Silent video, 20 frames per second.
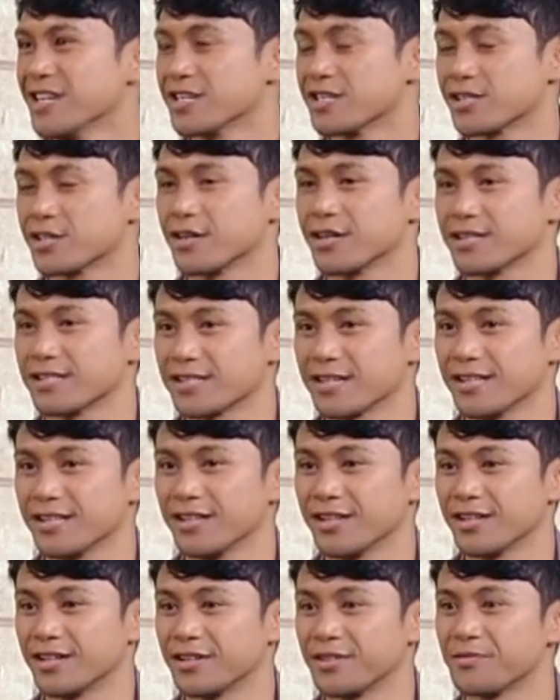So I said, you
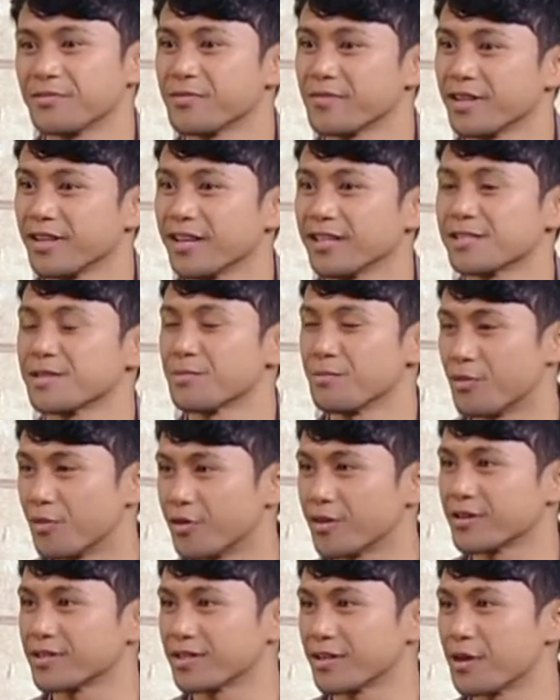know, it's
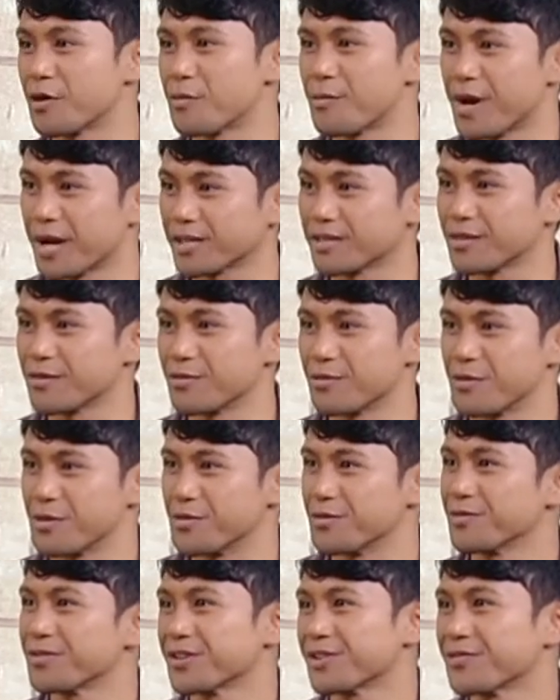important to go back to the
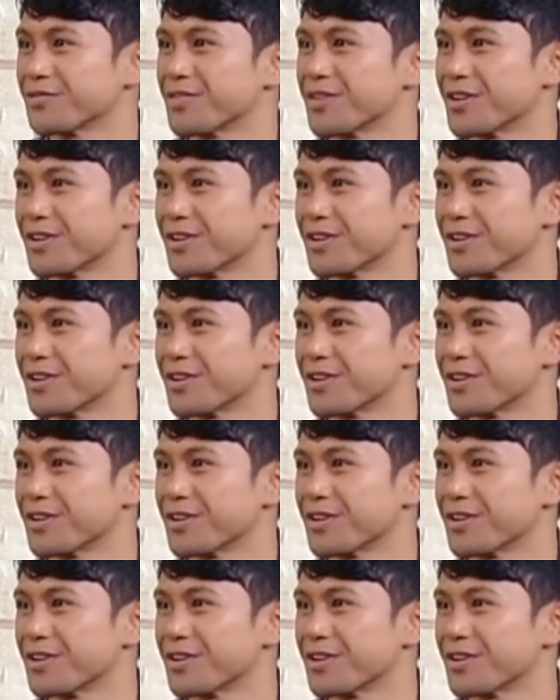root. Yeah.